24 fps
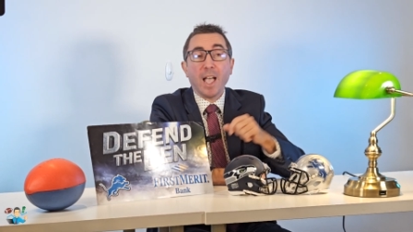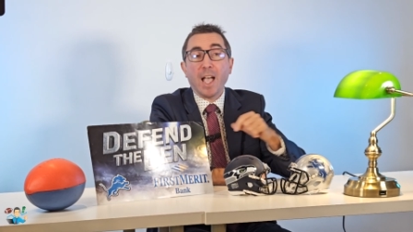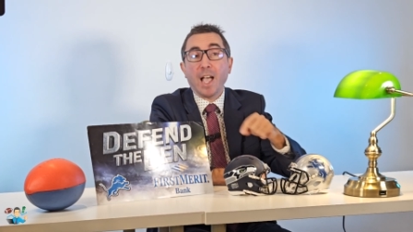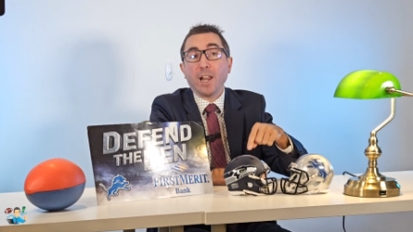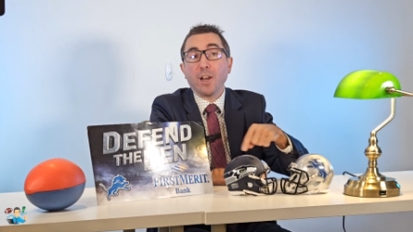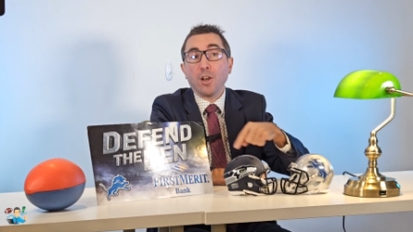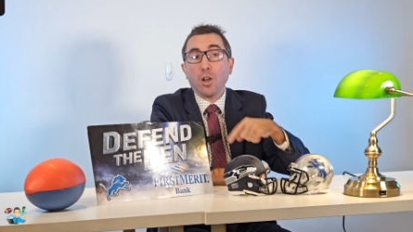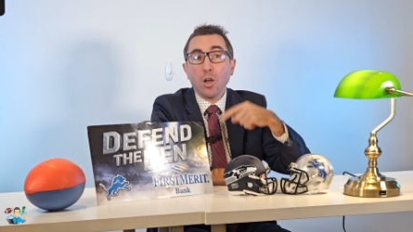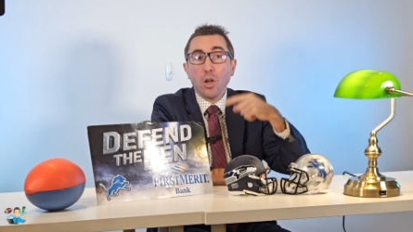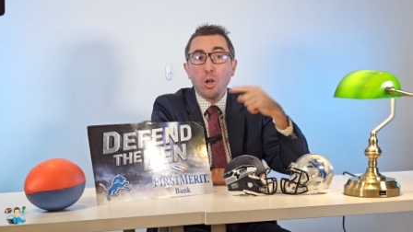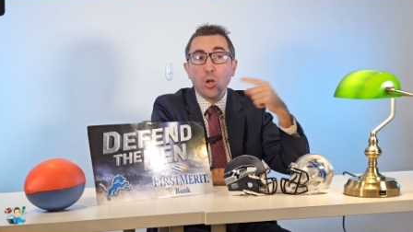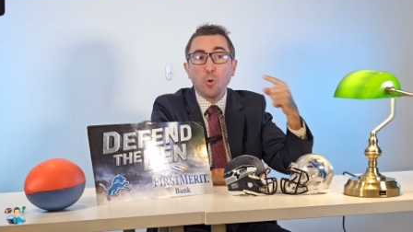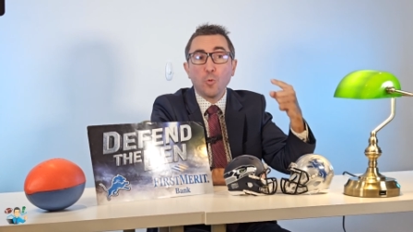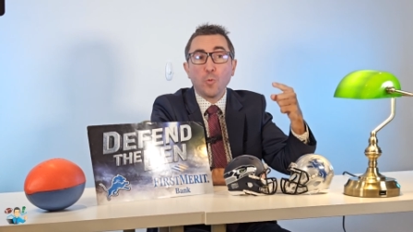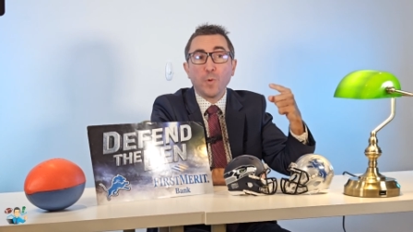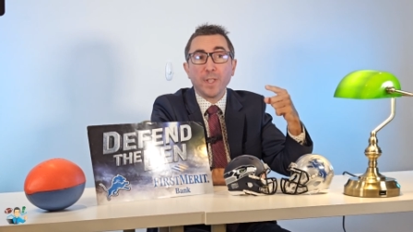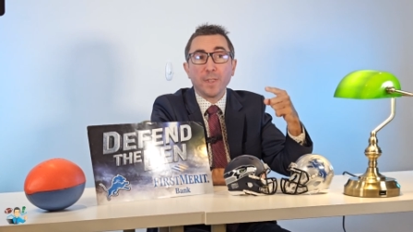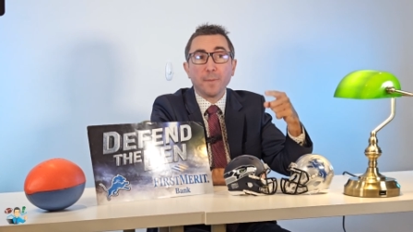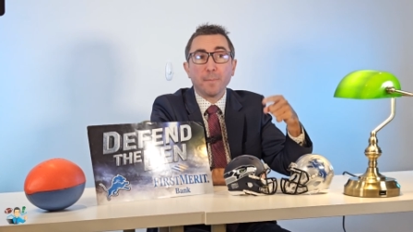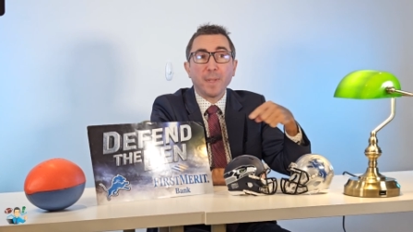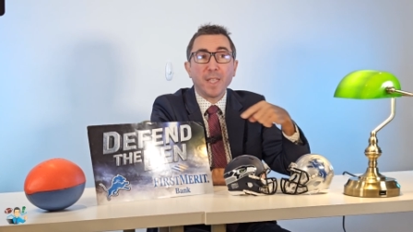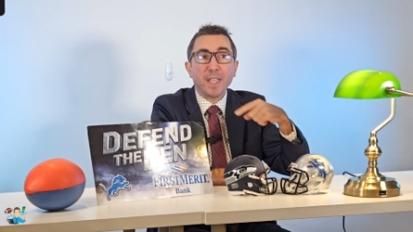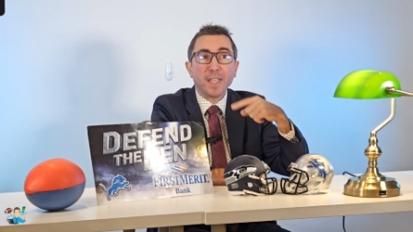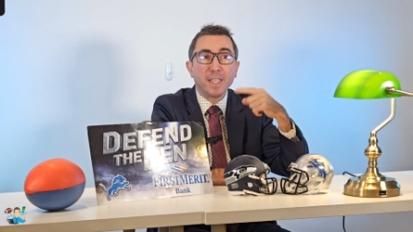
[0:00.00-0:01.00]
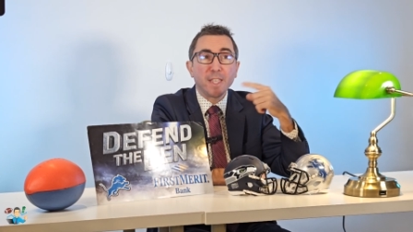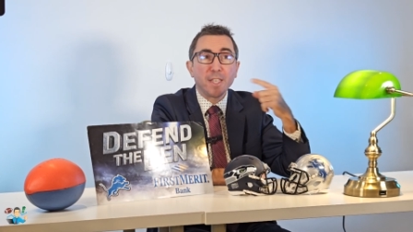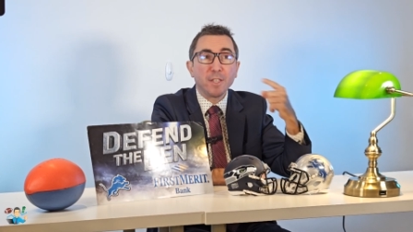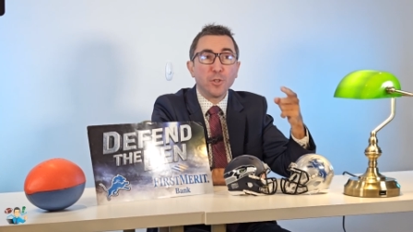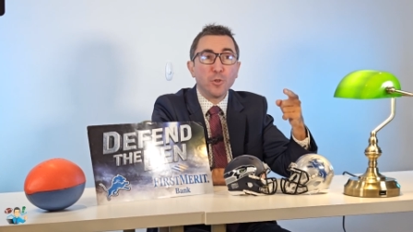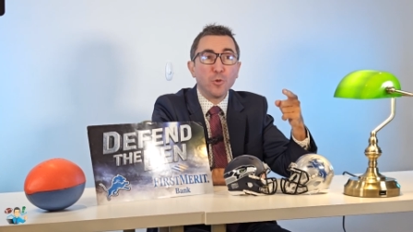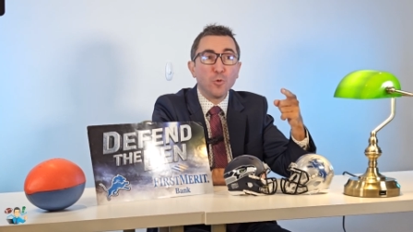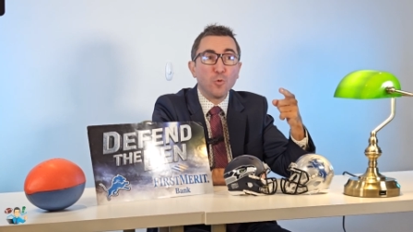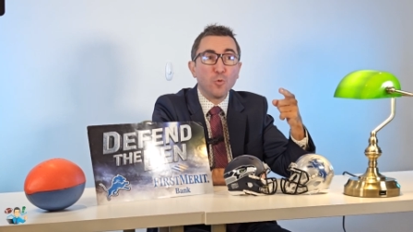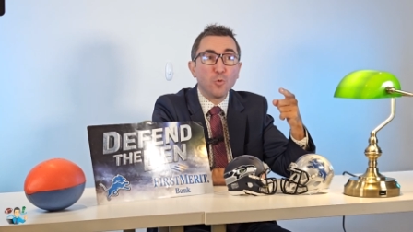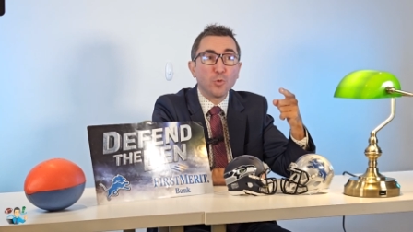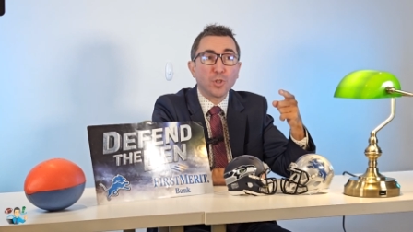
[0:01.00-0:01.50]
along with
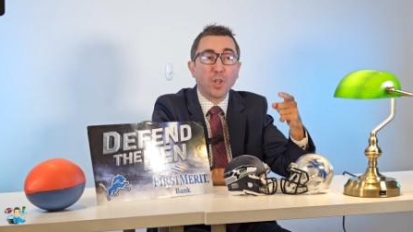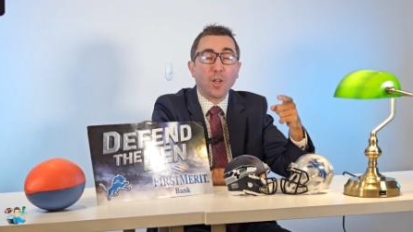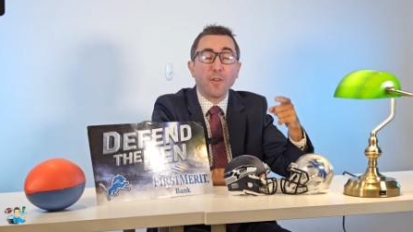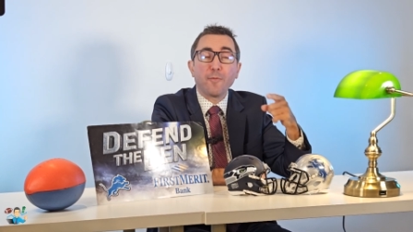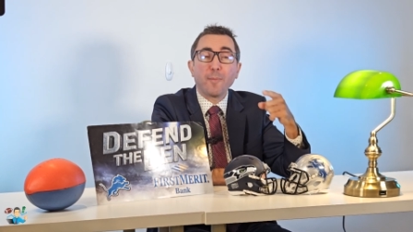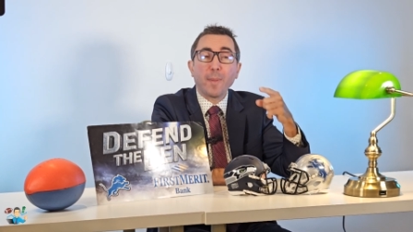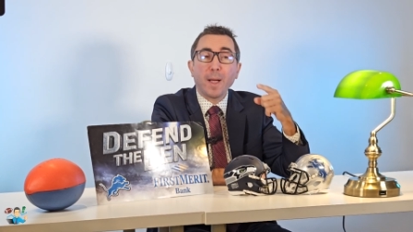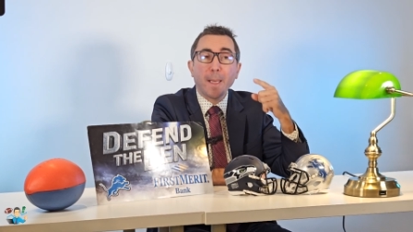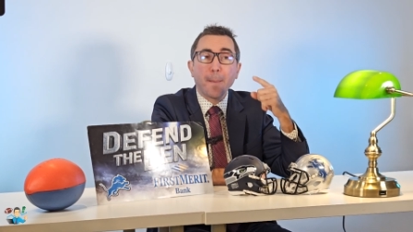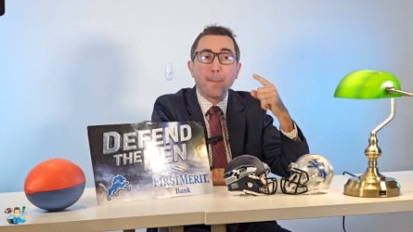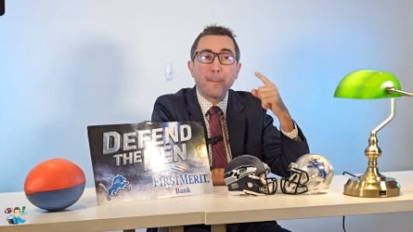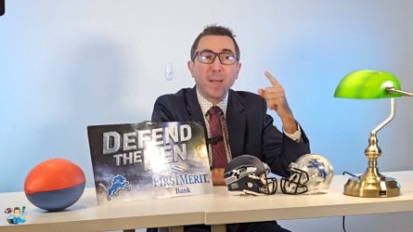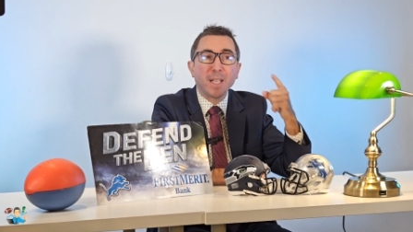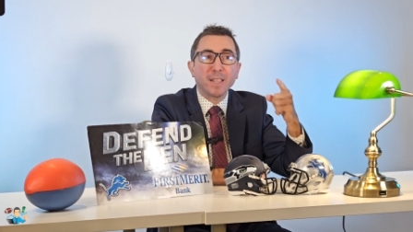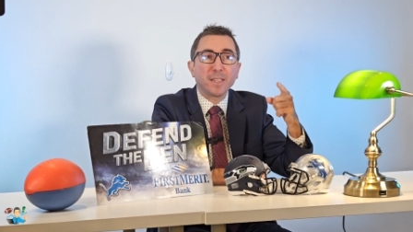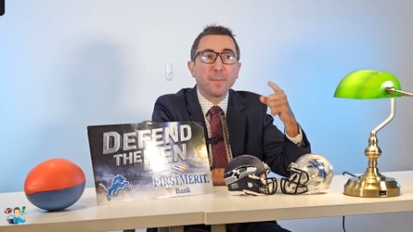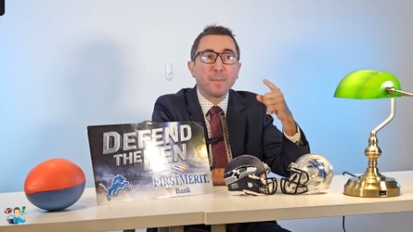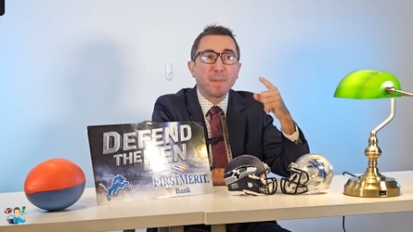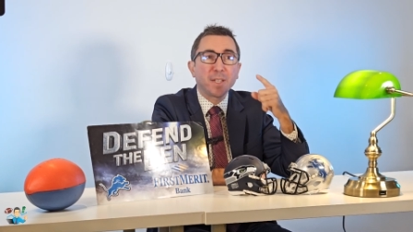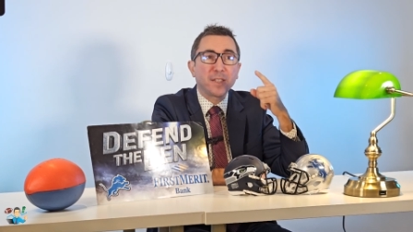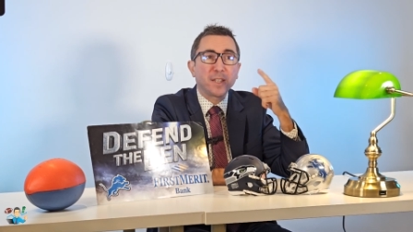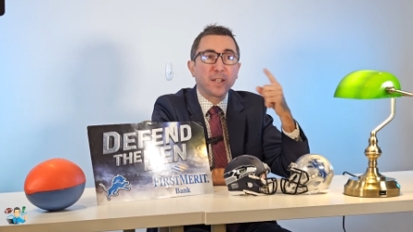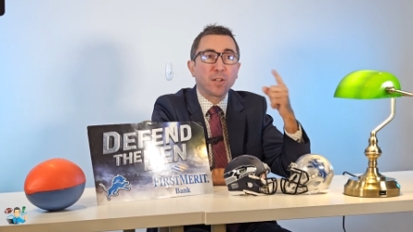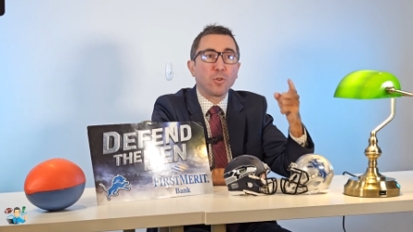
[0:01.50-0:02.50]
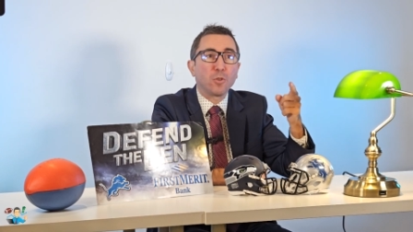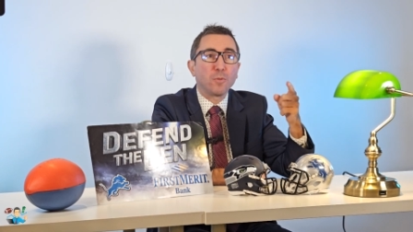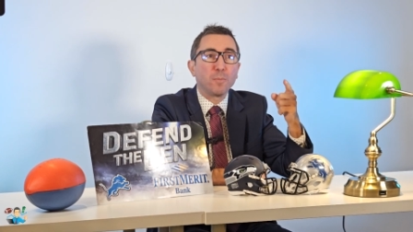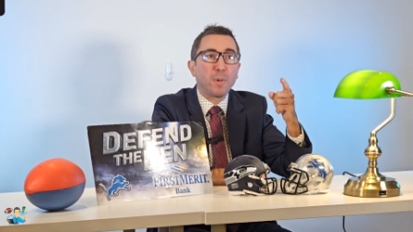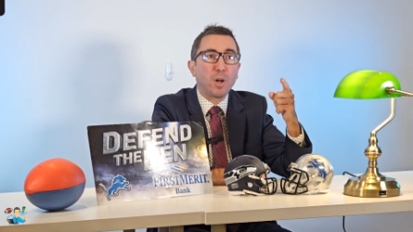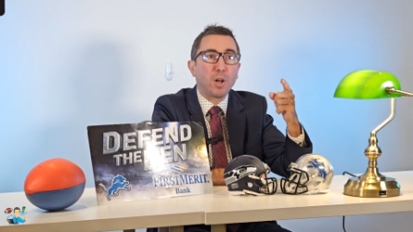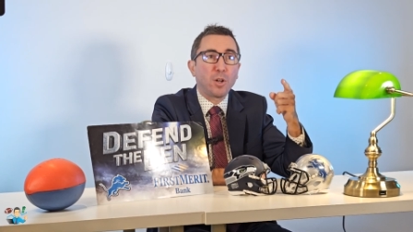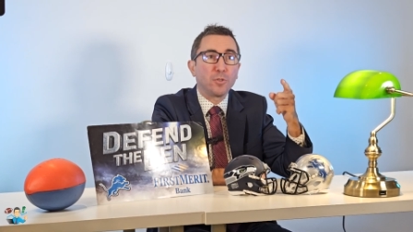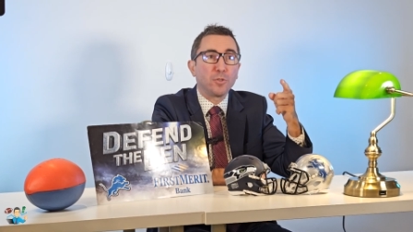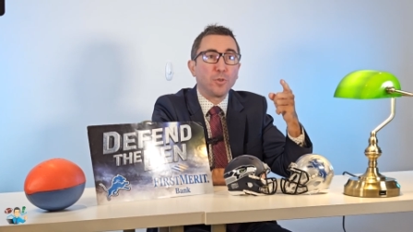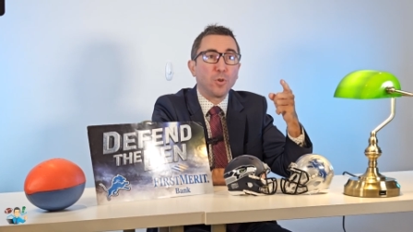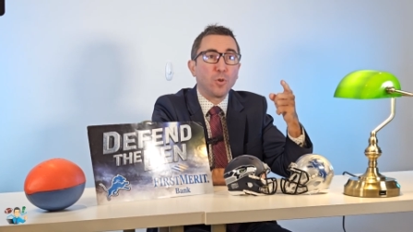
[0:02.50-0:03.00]
making use of my mathematical
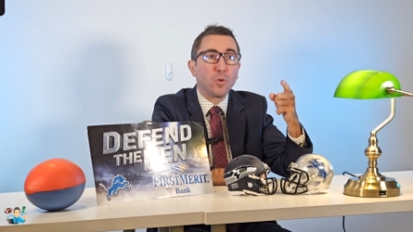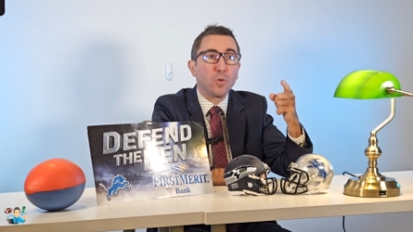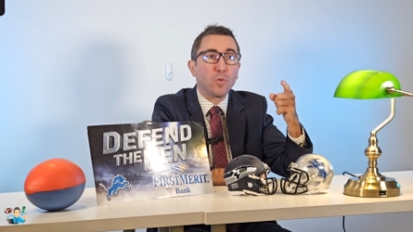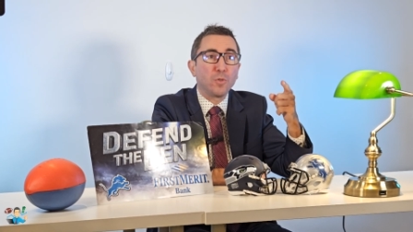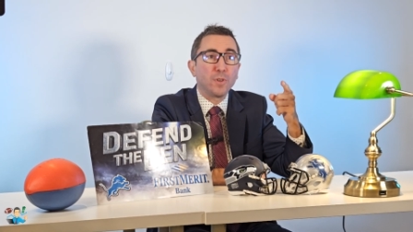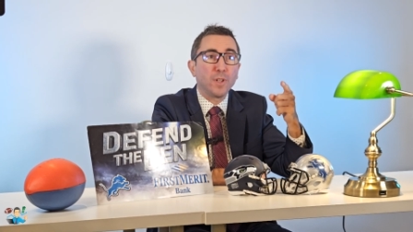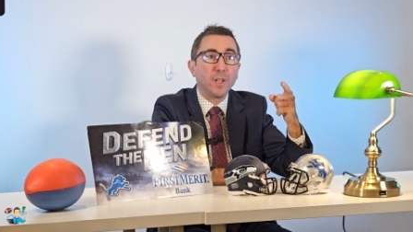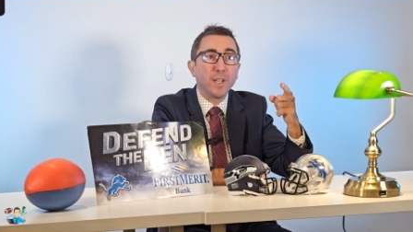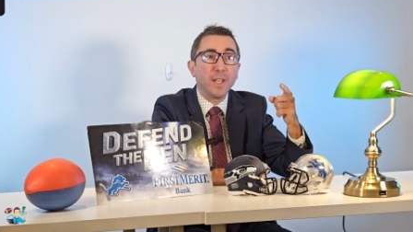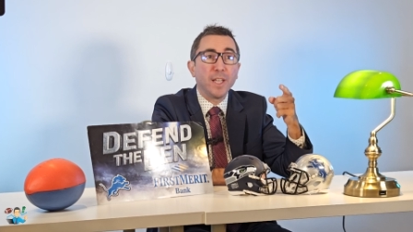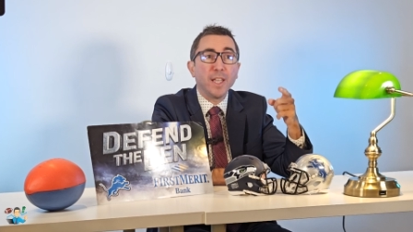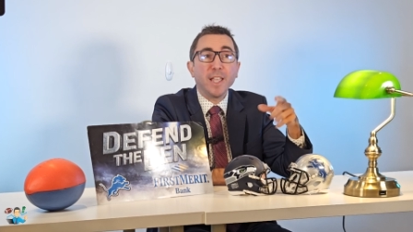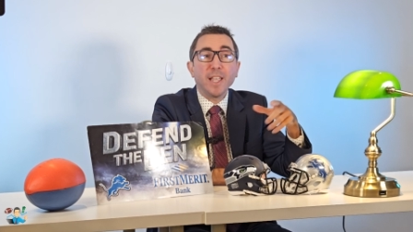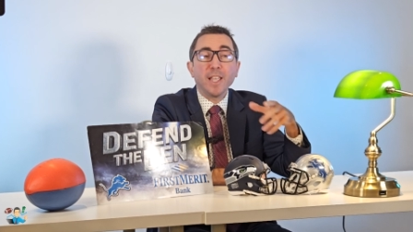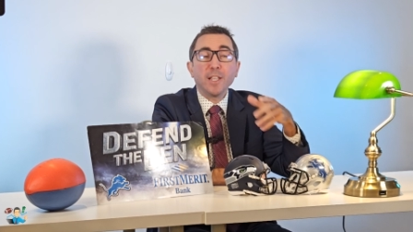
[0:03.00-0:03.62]
model